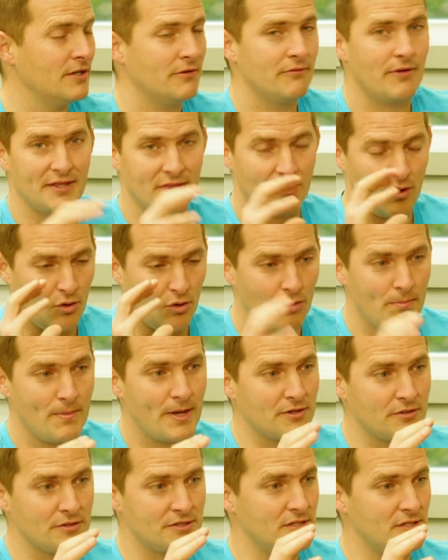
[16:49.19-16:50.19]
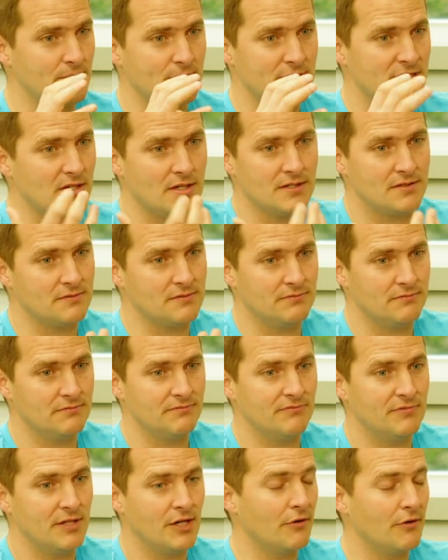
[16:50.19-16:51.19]
Right? The whole medical system it's it's
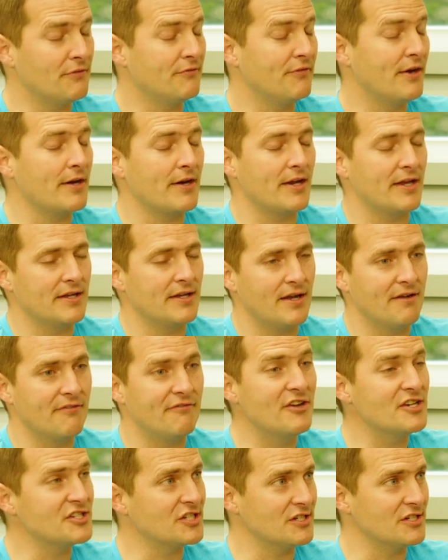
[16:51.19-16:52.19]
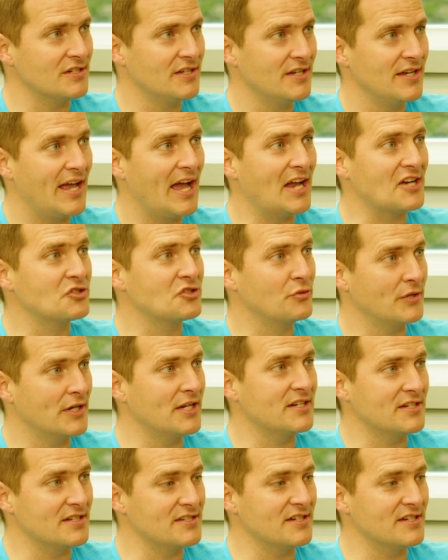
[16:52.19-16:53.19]
you know very efficient at right.
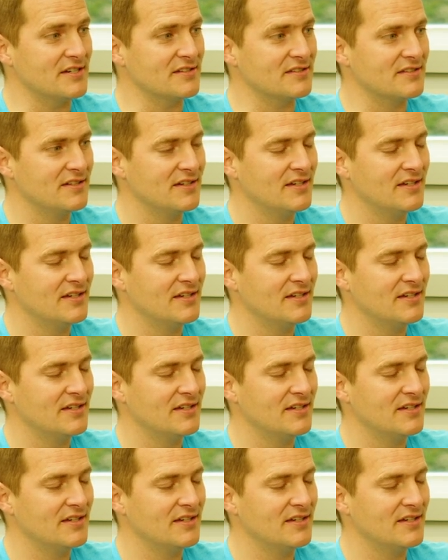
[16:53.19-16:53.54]
treating disease.